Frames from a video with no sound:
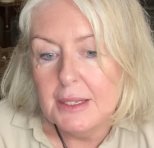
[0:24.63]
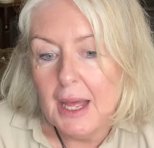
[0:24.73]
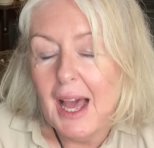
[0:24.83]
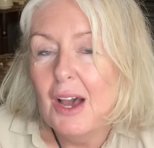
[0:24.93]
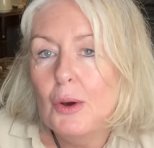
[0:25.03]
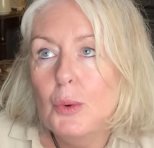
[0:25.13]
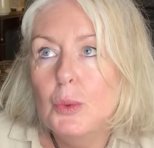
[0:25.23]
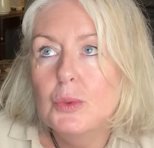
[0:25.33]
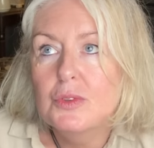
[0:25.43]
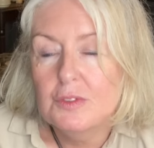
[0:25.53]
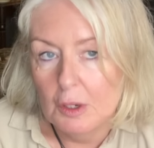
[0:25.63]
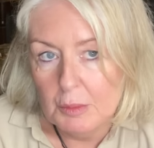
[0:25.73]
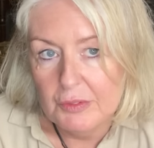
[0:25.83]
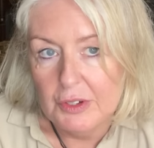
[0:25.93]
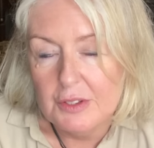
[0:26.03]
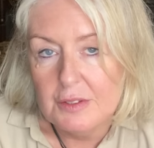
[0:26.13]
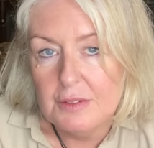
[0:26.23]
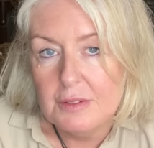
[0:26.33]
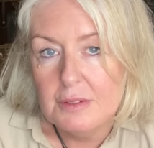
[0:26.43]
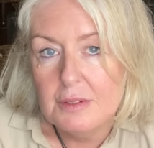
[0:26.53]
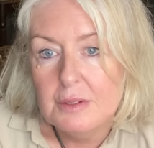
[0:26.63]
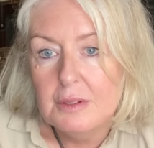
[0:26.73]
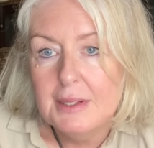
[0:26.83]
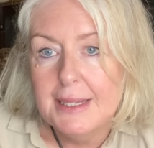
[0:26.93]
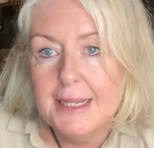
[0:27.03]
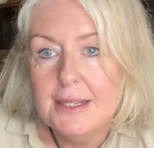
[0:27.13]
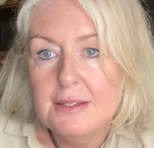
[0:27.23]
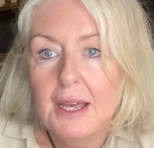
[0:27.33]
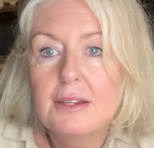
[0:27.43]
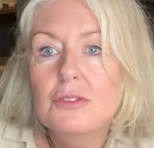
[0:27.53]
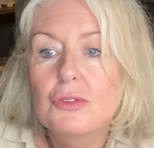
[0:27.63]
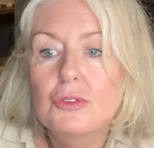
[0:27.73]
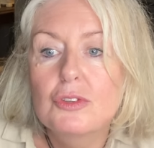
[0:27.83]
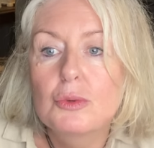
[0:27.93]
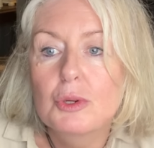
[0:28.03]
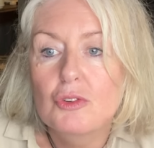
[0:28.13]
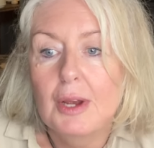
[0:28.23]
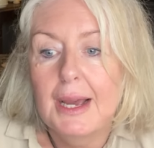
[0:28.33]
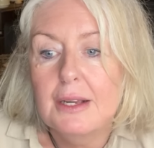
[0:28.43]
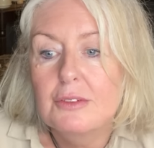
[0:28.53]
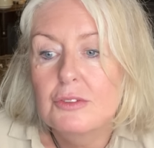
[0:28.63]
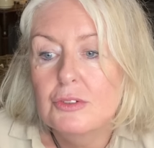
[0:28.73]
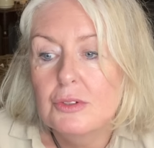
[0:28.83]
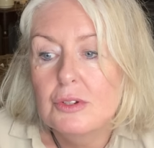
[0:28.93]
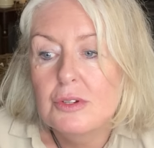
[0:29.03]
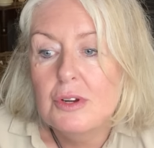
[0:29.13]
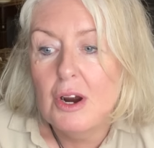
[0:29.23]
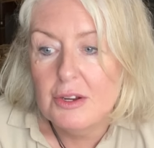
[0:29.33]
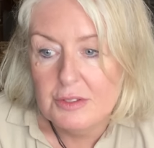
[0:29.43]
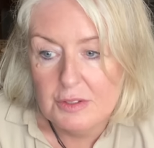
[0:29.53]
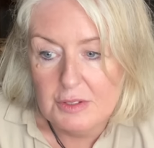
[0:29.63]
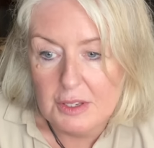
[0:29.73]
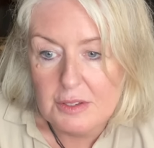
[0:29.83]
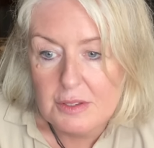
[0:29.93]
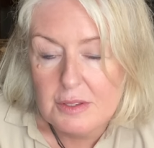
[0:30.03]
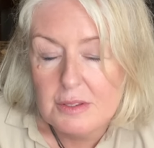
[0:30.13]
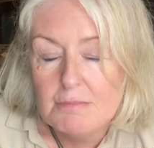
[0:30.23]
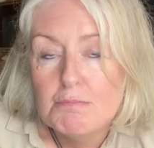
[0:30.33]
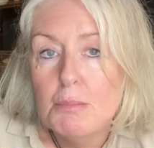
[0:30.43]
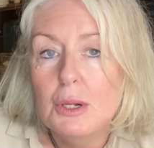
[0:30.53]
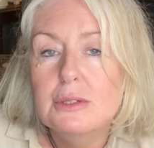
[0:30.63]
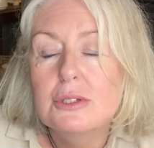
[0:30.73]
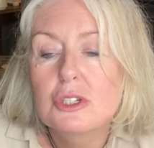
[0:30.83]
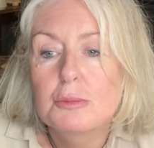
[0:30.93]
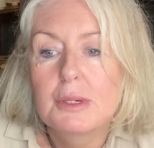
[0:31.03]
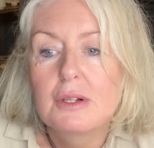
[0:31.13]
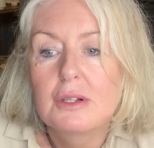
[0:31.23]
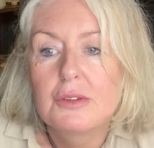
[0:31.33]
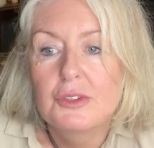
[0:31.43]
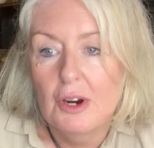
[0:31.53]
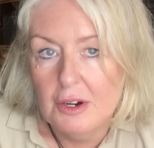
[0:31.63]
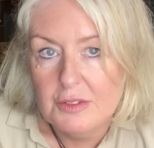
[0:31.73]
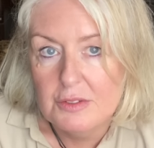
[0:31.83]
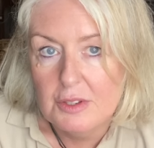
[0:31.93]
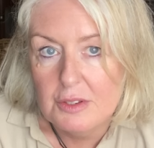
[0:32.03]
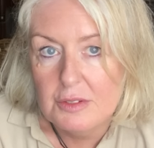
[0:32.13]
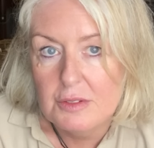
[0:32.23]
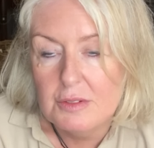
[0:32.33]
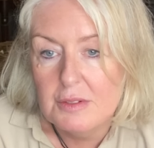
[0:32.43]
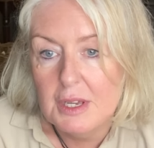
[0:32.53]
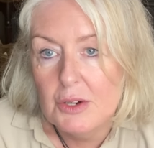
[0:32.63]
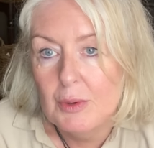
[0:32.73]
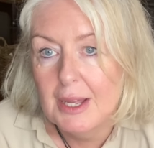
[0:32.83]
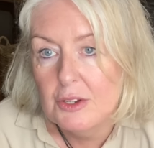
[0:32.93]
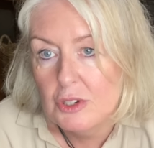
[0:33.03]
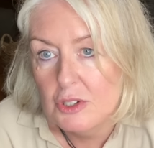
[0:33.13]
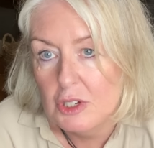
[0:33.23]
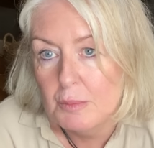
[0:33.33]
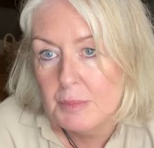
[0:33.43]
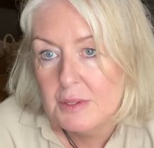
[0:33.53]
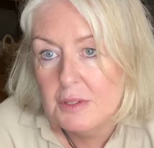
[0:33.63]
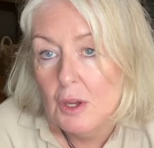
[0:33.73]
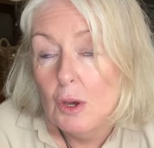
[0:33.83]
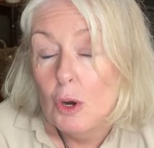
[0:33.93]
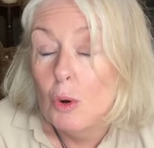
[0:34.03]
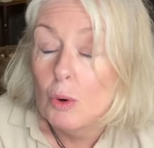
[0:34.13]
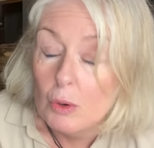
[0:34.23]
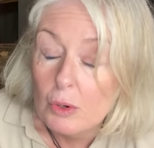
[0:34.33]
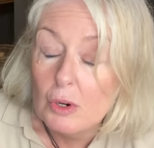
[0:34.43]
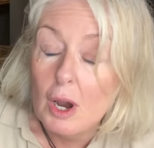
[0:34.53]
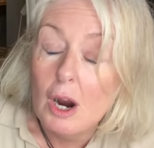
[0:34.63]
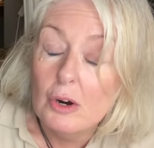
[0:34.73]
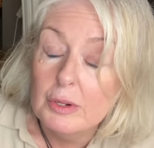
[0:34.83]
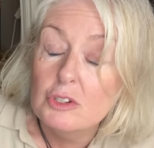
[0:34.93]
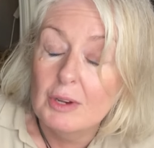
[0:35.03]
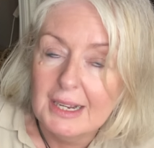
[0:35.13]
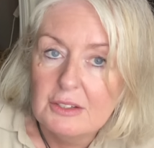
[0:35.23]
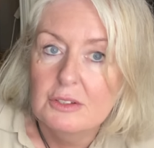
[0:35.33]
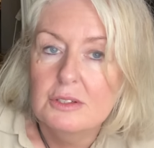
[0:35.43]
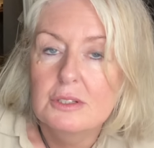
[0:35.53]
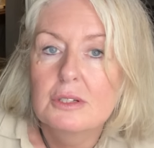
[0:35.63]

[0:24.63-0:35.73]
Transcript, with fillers: how some of us tend to attract narcissists, multiple narcissists in relationships, or are attracted